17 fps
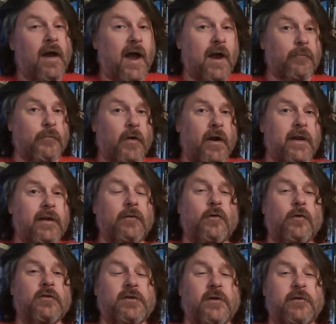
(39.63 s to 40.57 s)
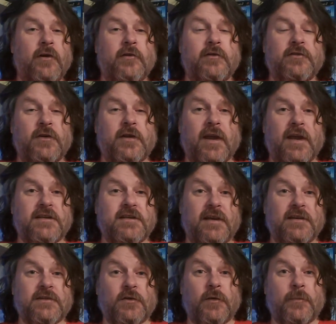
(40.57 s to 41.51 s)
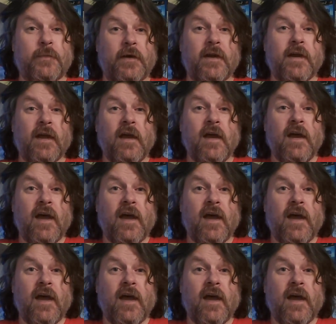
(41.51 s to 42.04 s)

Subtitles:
I'm Brian, also known as UK Gen Zoidberg,